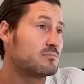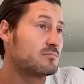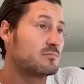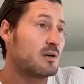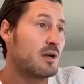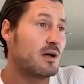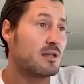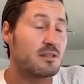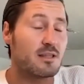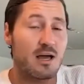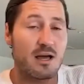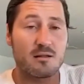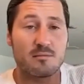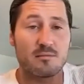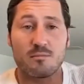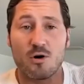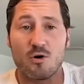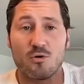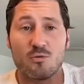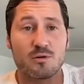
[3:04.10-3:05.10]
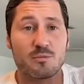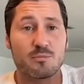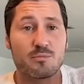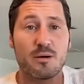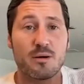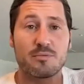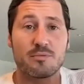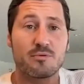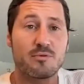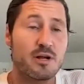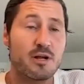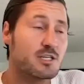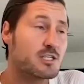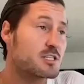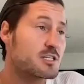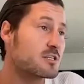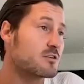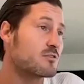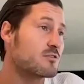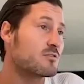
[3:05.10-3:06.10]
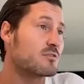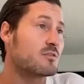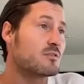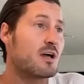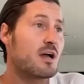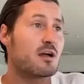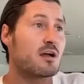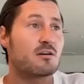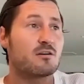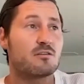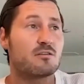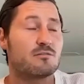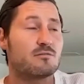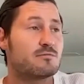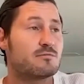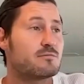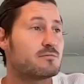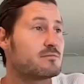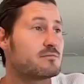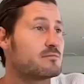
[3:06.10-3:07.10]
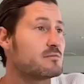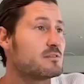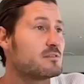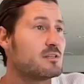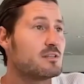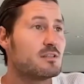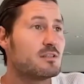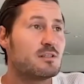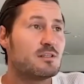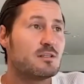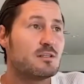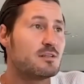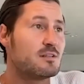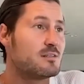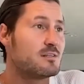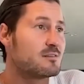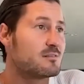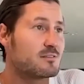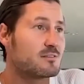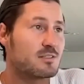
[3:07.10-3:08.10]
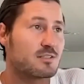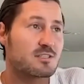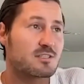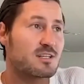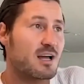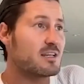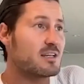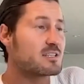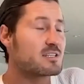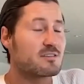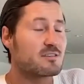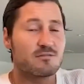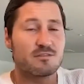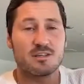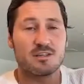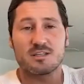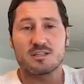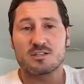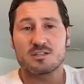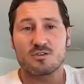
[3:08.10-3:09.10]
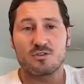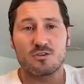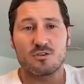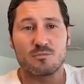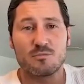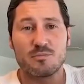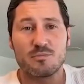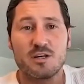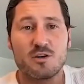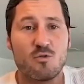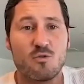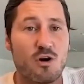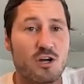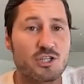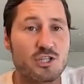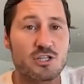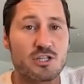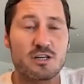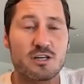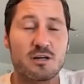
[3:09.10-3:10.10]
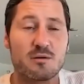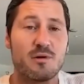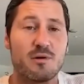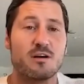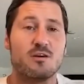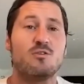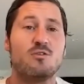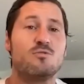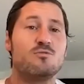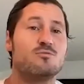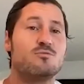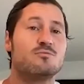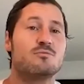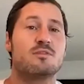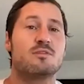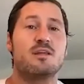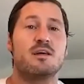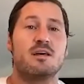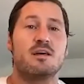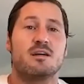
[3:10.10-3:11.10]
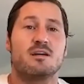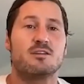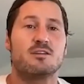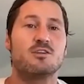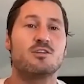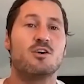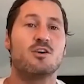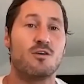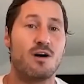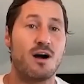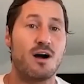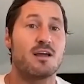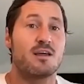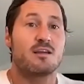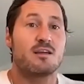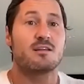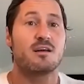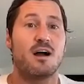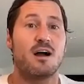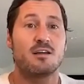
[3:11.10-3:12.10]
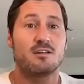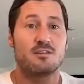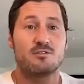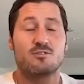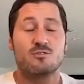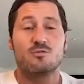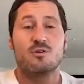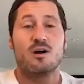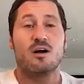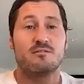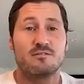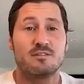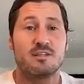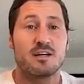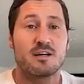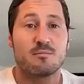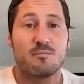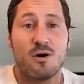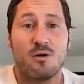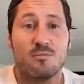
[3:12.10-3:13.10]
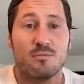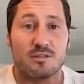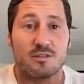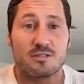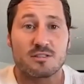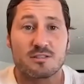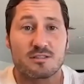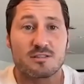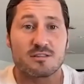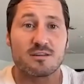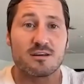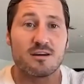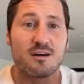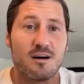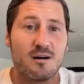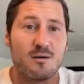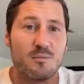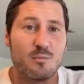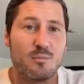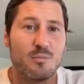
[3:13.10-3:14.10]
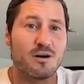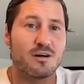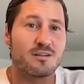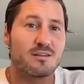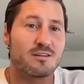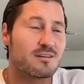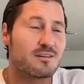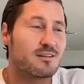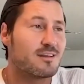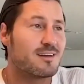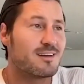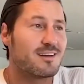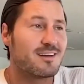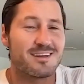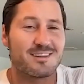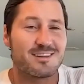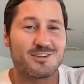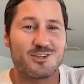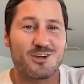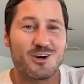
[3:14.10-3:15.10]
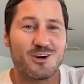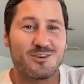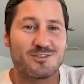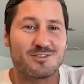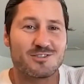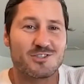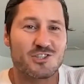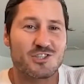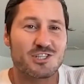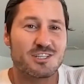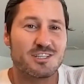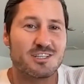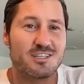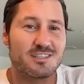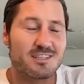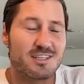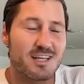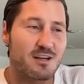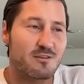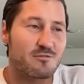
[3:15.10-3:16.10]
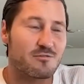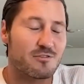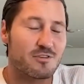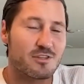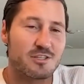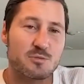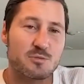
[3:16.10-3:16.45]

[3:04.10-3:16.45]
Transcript: at that moment preparation or lack of decisiveness or me questioning my own thing, you know, I, I do have dick moments. Uh, but, you know, she thankfully is